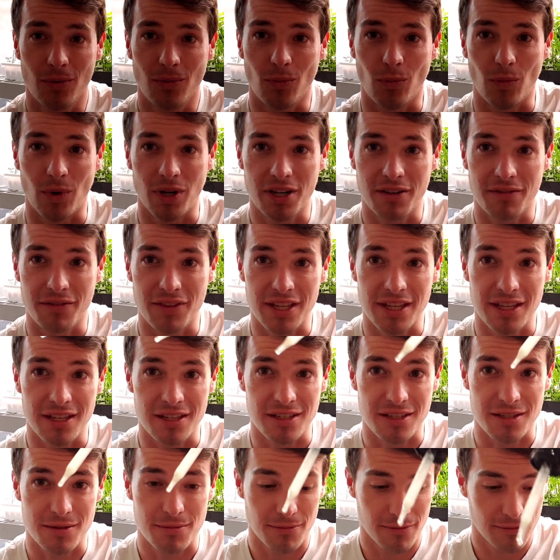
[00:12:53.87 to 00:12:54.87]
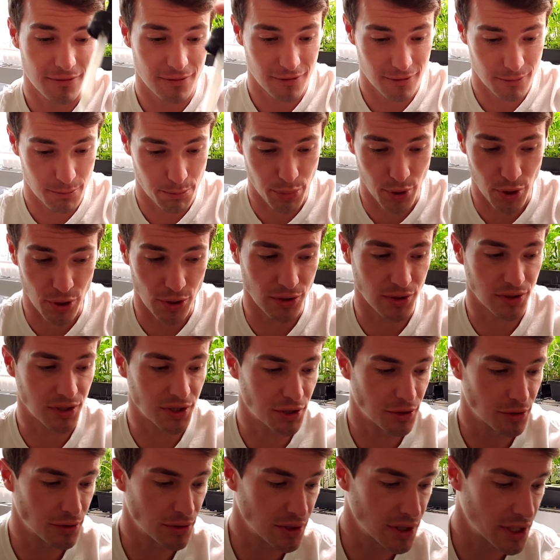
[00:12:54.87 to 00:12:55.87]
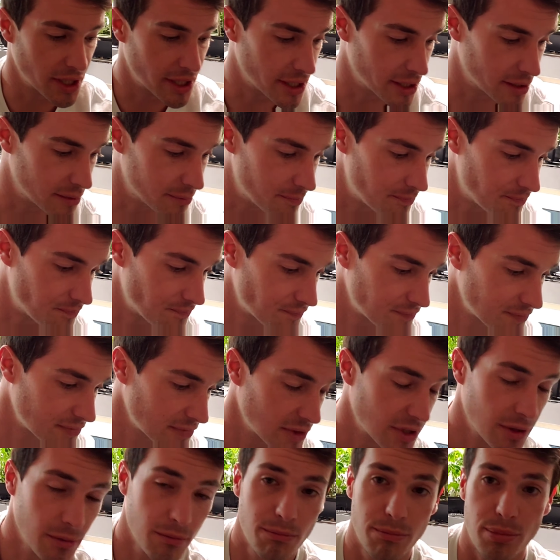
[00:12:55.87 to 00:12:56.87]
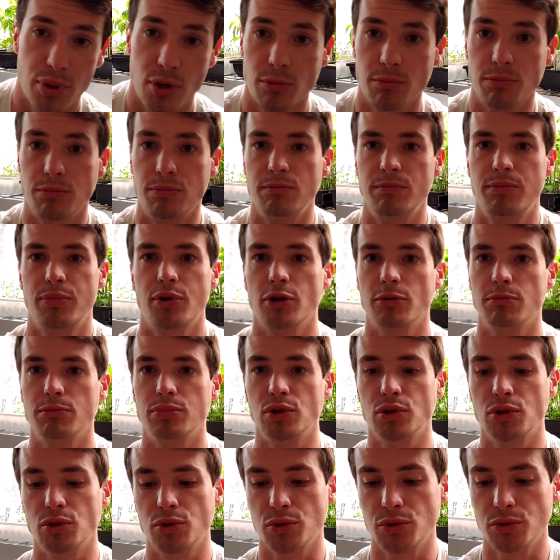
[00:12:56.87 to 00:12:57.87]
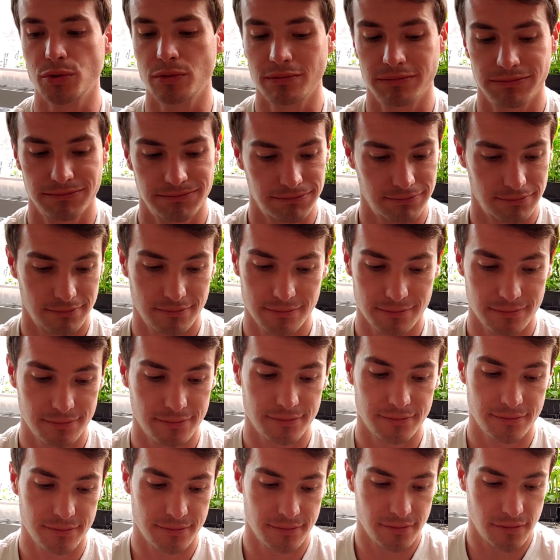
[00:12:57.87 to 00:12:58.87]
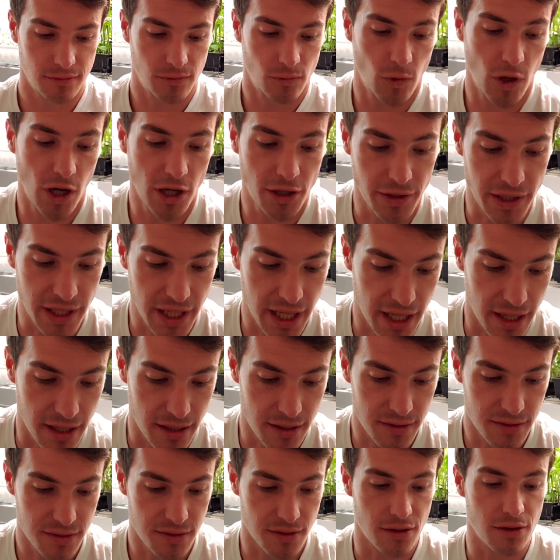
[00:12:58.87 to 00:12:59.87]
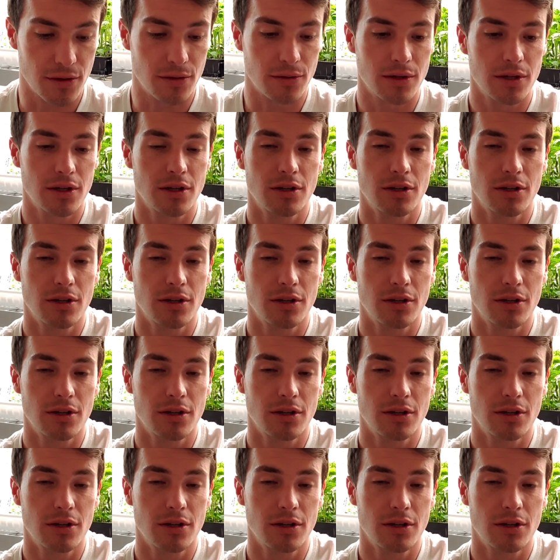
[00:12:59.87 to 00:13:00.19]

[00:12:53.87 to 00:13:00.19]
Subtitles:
one of these per little, per blue watering can. So